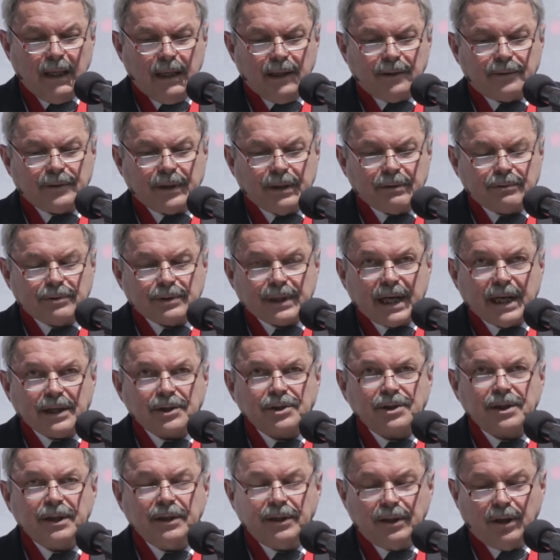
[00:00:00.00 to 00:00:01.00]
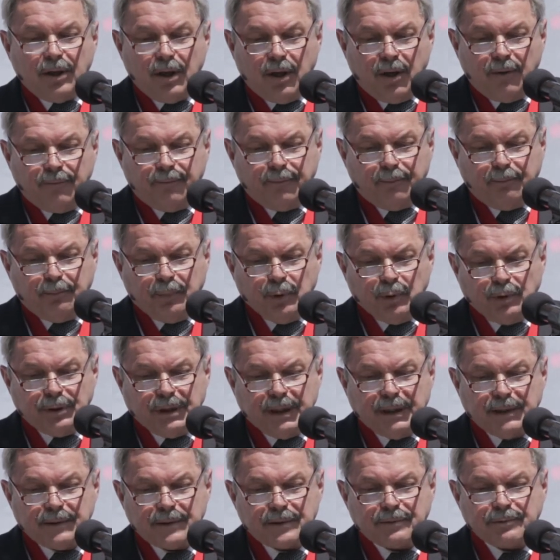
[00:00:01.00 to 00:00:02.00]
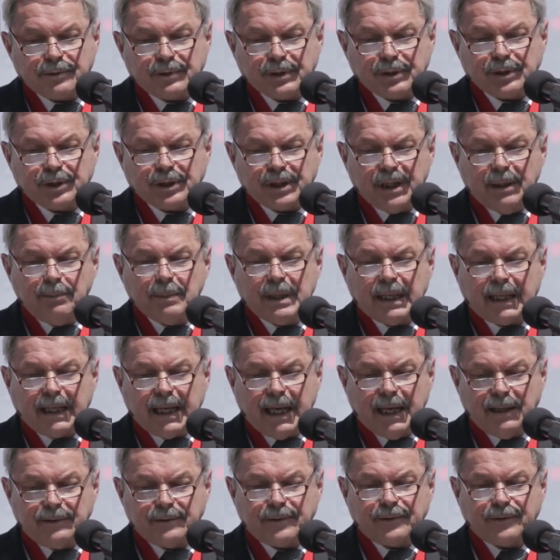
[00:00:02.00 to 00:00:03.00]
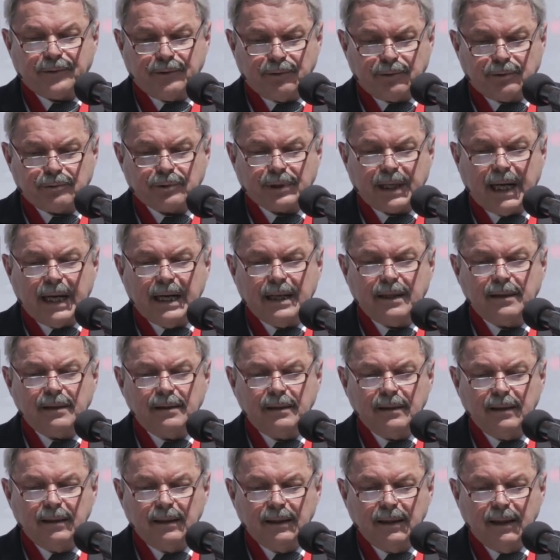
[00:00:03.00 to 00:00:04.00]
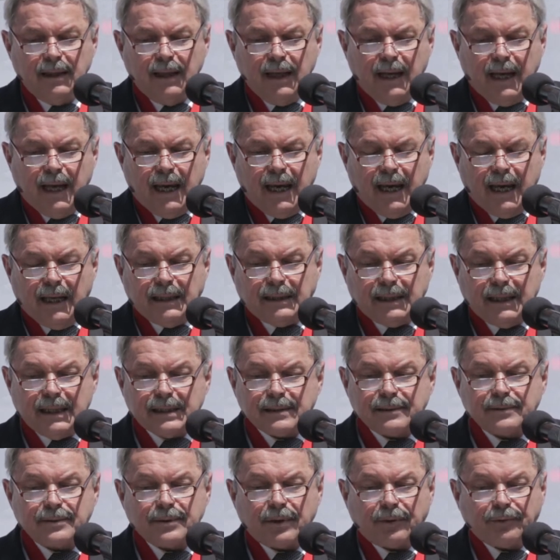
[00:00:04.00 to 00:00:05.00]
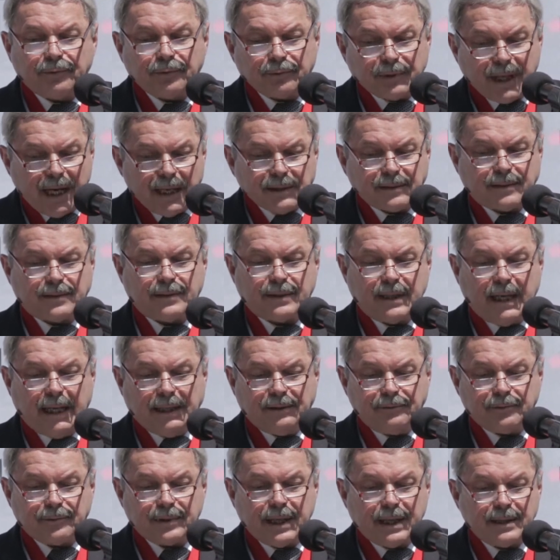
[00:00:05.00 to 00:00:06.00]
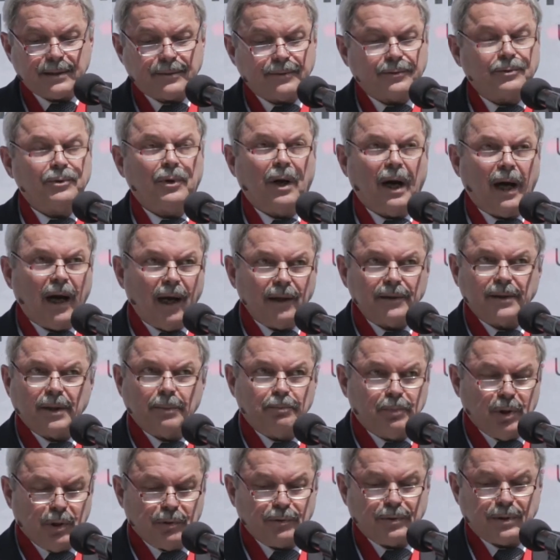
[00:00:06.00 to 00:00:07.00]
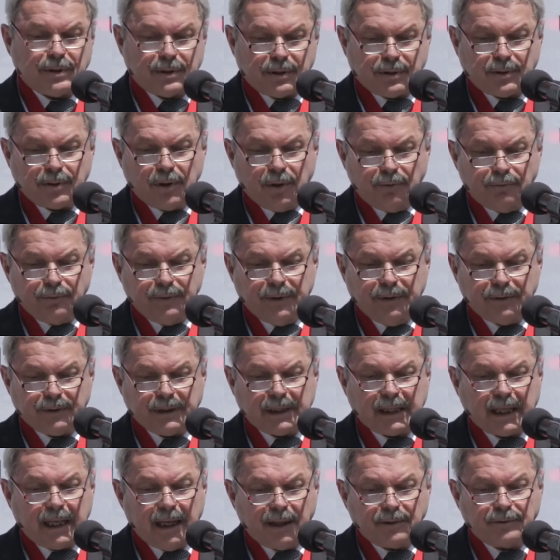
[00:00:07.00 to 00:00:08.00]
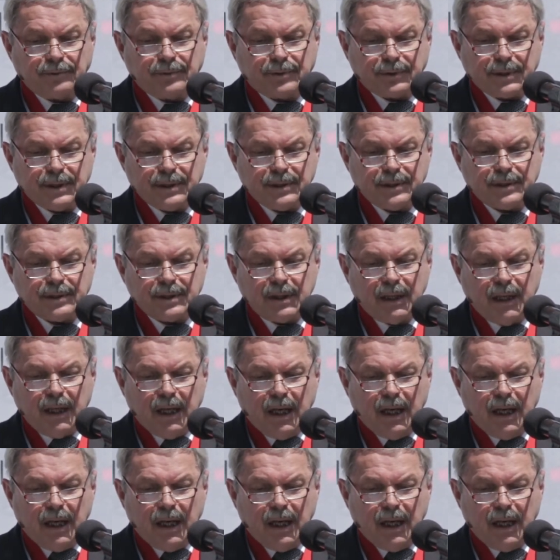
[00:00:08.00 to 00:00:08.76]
The aggression of Putin's regime against Ukraine and its threats addressed to other post-Soviet countries